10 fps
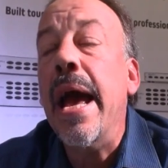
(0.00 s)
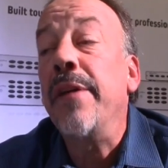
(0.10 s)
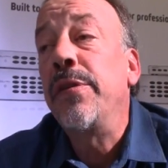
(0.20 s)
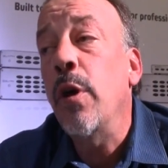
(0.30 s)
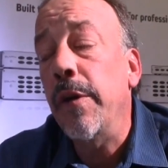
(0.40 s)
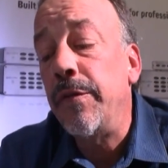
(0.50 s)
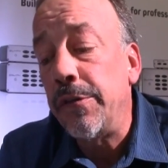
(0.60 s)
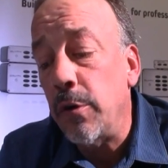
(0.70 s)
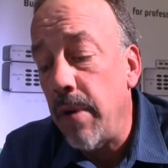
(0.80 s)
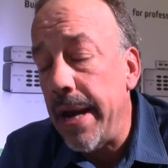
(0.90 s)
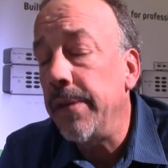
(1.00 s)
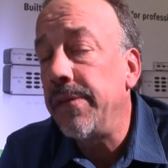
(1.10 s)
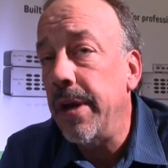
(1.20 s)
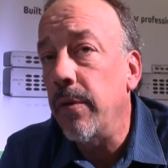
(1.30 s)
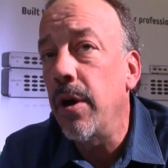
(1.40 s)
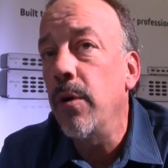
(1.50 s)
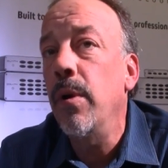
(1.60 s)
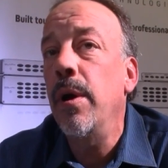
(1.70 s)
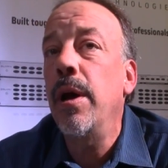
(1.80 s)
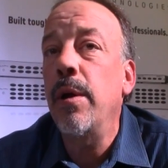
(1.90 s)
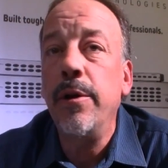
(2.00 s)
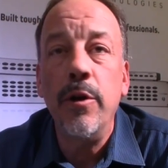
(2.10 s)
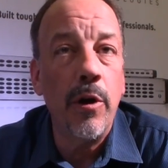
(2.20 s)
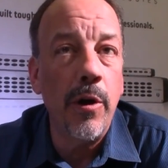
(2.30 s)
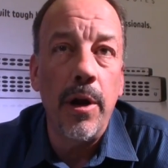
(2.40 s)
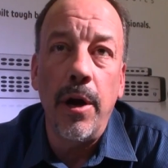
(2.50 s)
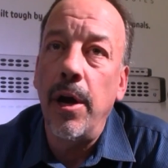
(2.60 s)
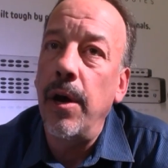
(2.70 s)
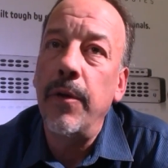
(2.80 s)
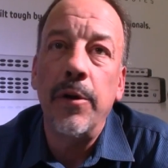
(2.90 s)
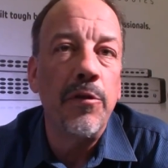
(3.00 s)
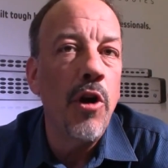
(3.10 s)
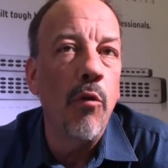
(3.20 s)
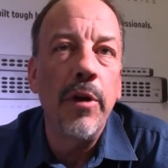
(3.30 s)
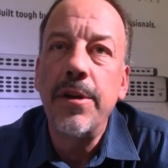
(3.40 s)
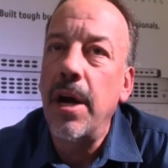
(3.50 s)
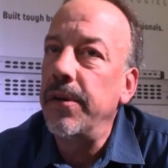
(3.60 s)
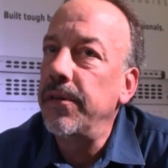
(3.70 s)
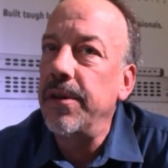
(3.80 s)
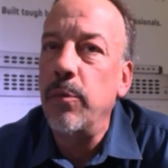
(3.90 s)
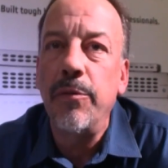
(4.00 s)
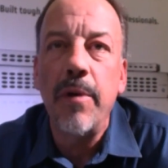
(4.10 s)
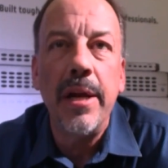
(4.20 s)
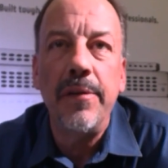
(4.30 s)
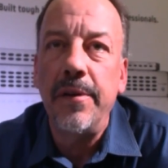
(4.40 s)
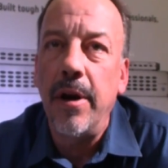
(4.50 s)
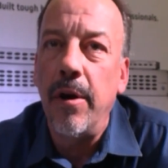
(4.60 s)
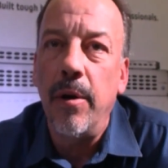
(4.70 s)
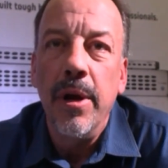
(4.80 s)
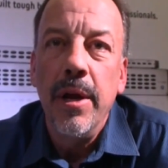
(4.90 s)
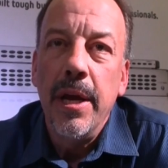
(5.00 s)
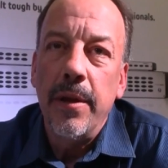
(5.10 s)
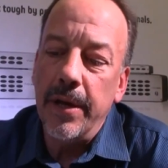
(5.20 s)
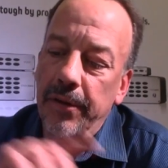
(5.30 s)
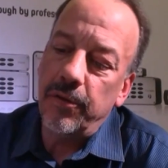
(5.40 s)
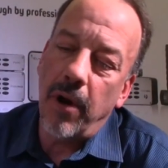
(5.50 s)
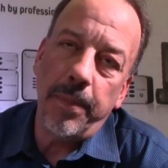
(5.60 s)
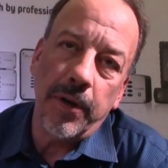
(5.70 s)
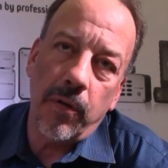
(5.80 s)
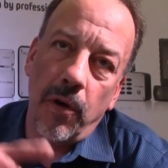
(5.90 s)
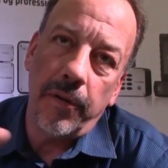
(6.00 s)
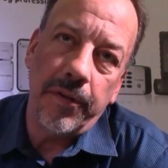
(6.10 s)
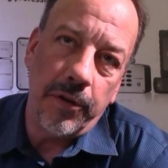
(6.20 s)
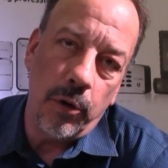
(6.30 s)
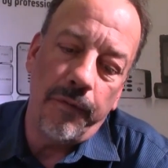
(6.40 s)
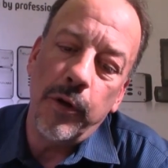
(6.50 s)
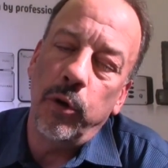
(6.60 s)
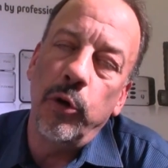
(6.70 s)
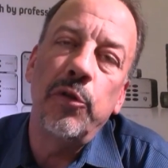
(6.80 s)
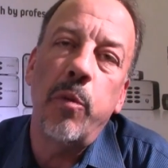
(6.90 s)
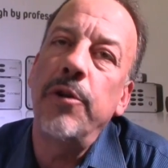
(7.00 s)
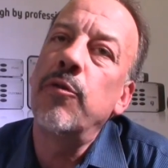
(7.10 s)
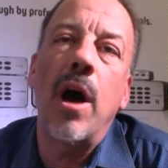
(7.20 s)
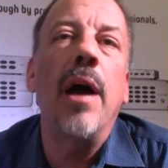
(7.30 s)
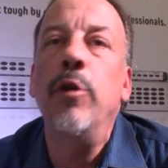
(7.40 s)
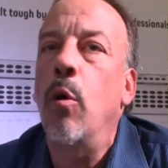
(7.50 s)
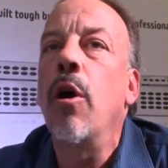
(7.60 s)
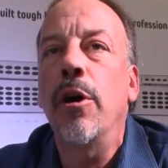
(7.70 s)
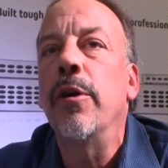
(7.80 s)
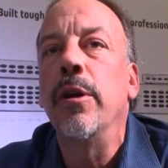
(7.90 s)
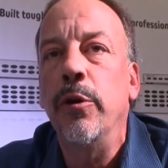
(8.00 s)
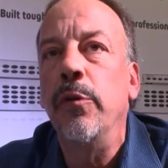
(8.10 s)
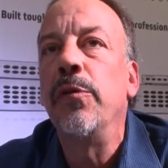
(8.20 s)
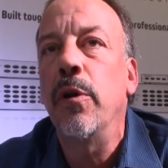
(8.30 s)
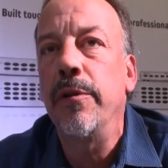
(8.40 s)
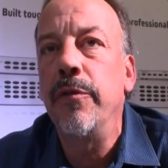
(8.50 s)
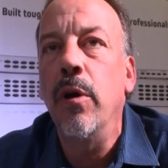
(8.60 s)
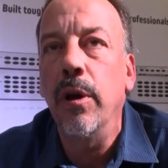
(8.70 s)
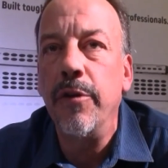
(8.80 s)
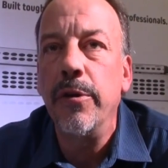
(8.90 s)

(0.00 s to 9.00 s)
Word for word: Yeah, so if it's a RAID 0, there's no redundancy with RAID 0. Right. It's striped across the two. If you lose one drive, you are going to lose all of